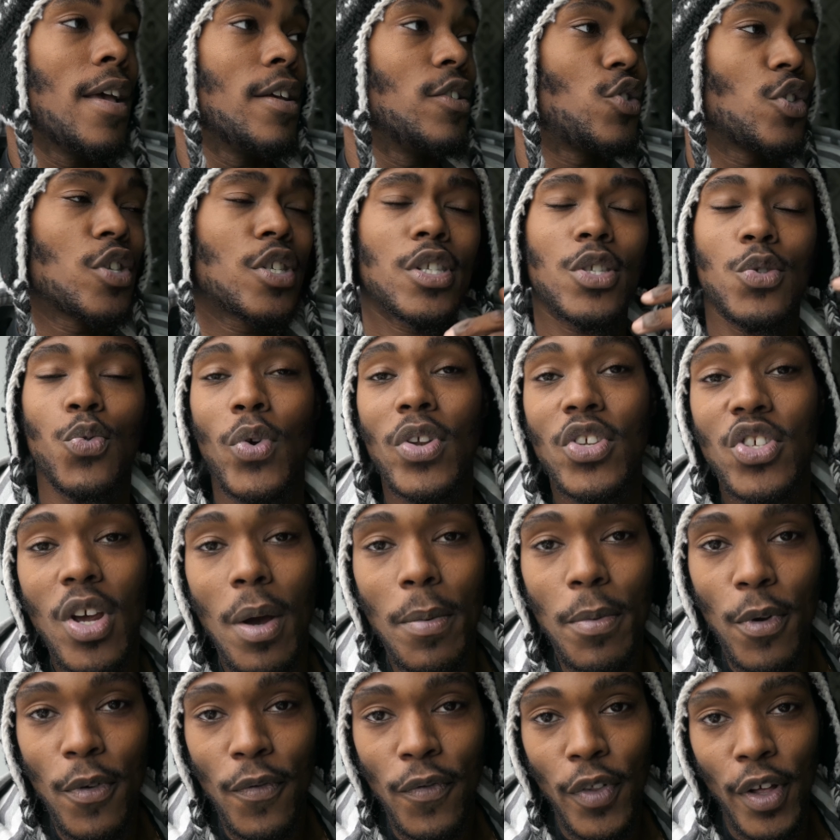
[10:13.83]
Just switch
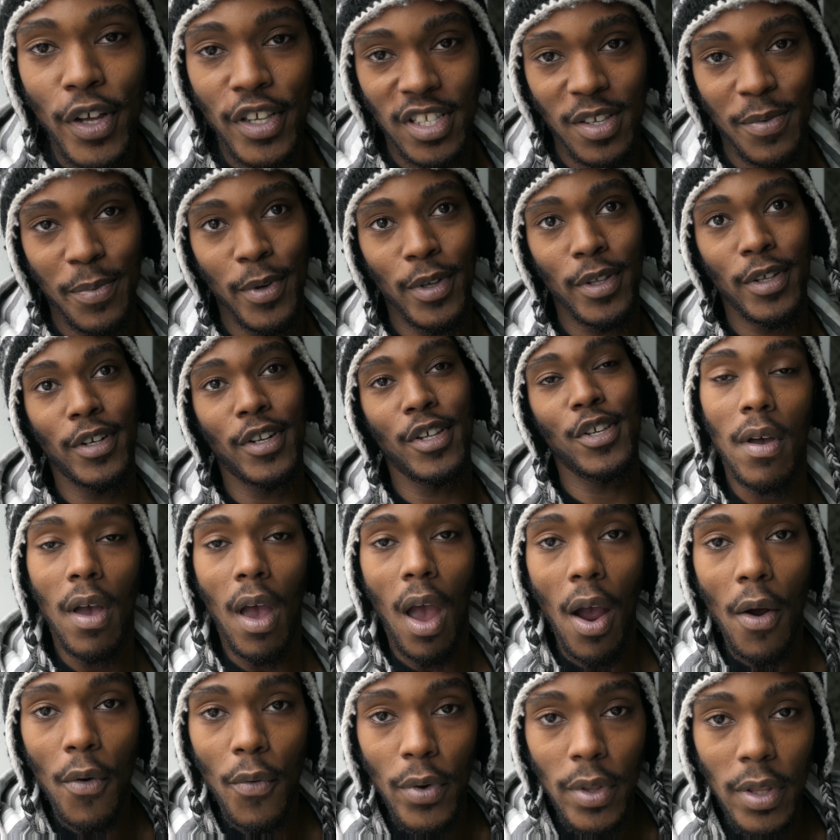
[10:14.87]
up your flexibility.
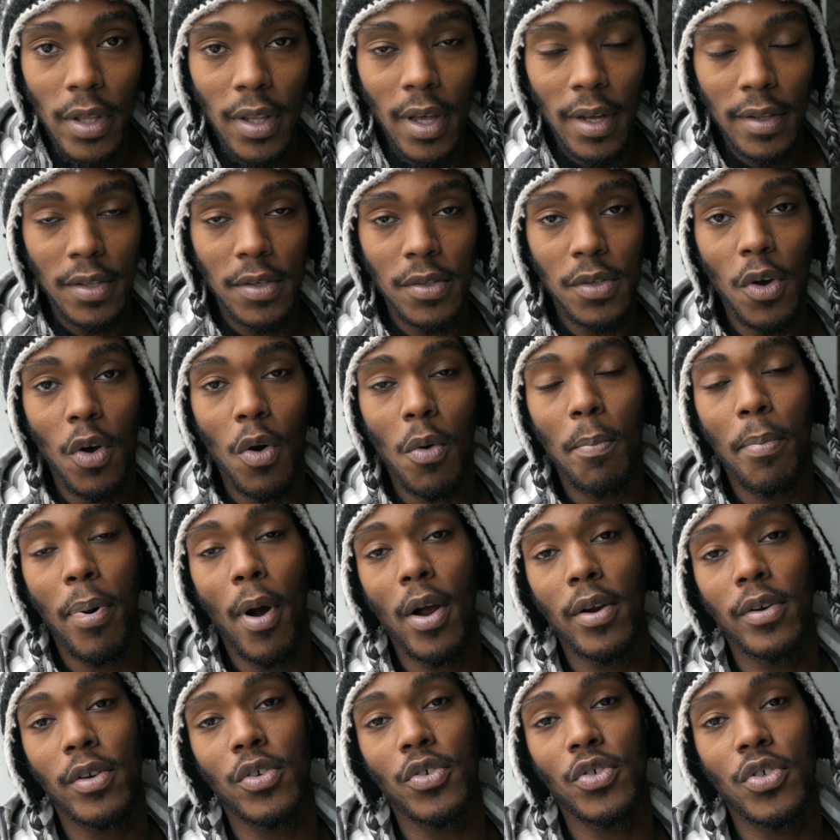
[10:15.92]
I really like this whole
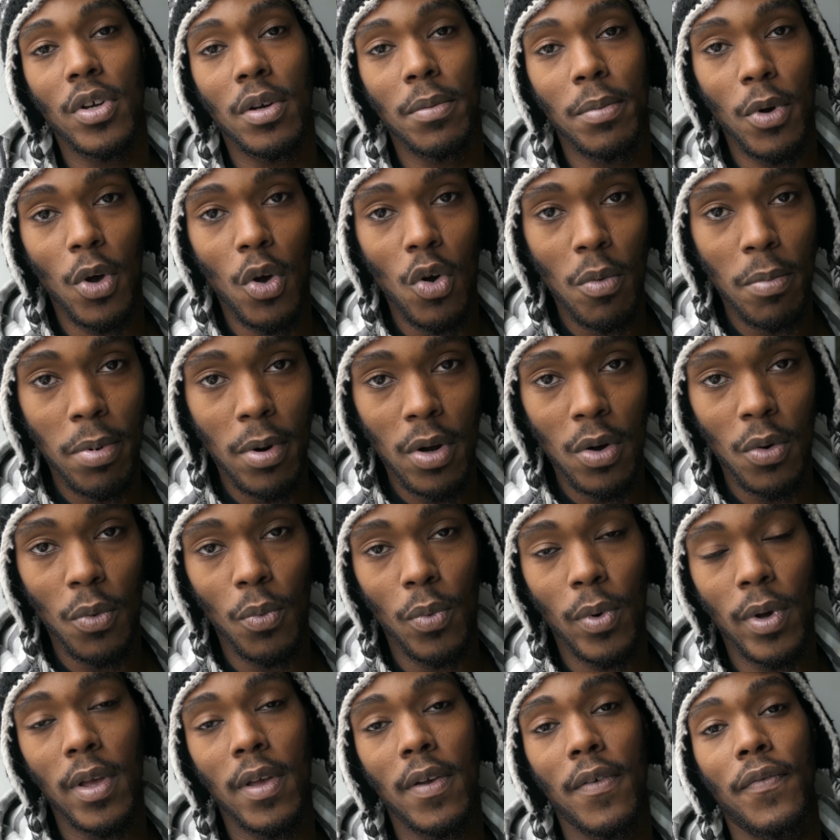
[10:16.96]
partnership Uber
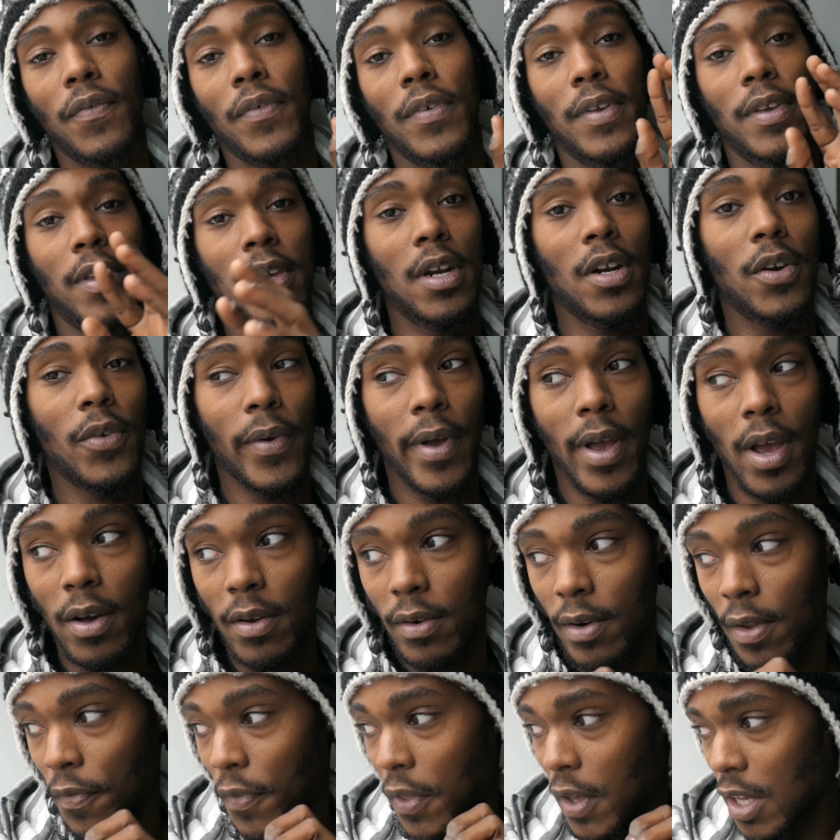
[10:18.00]
with
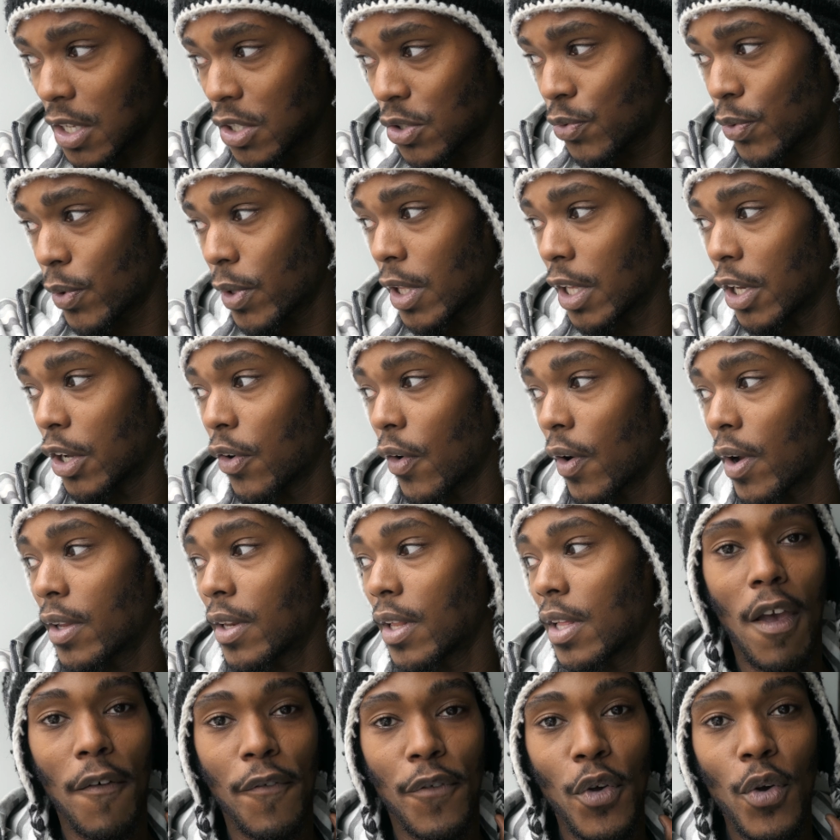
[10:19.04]
Getaround. I think it's really
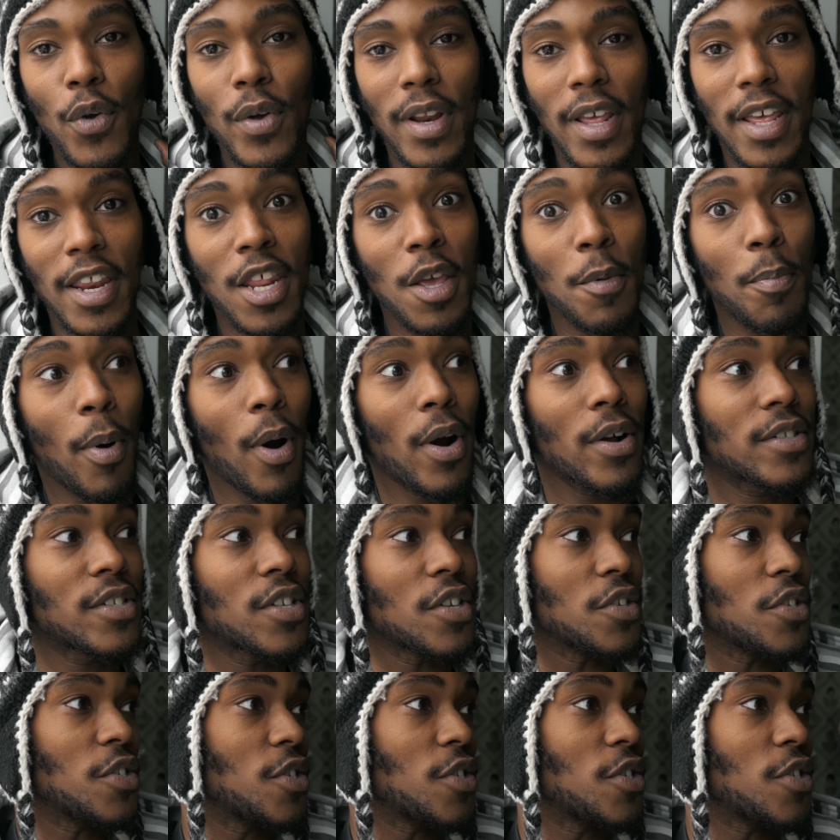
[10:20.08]
great. If you're in any parts of